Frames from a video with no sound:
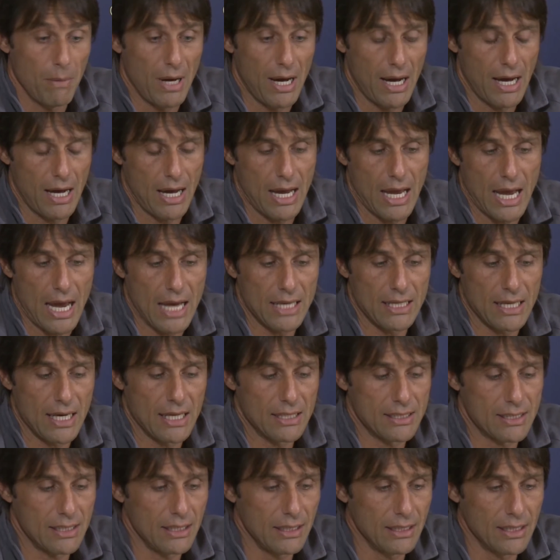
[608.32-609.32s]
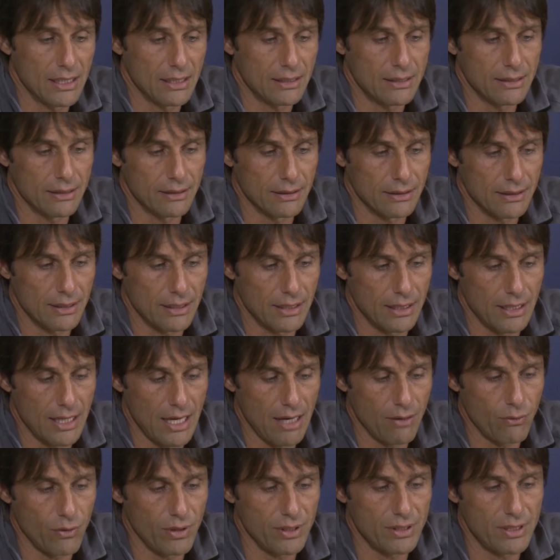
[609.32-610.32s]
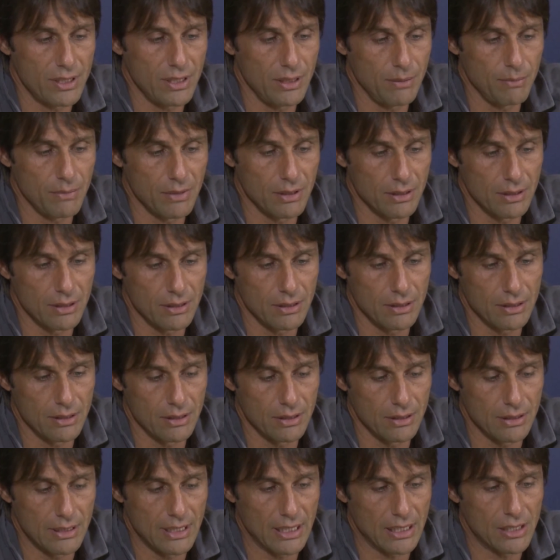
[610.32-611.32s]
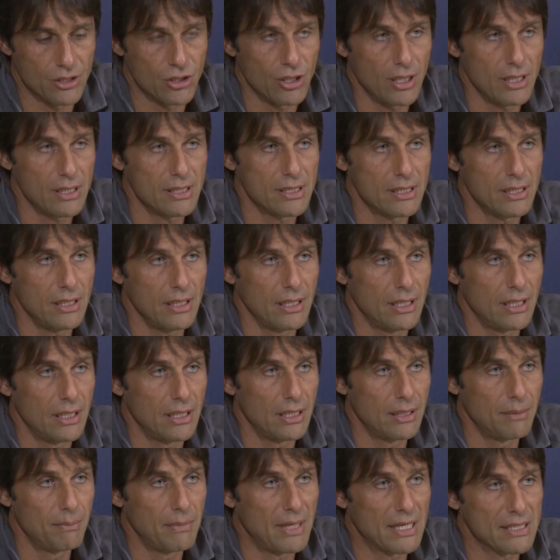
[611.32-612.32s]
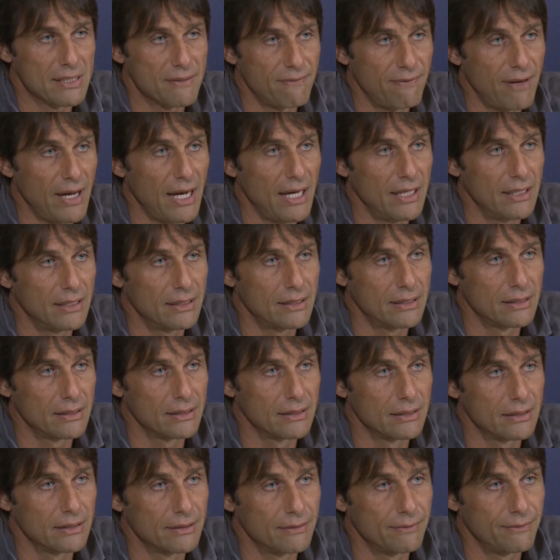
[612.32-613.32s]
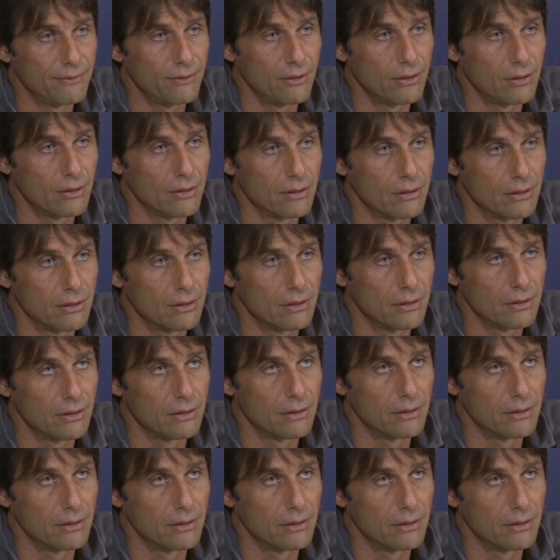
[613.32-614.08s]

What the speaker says: But I think that a great team like Chelsea must fight for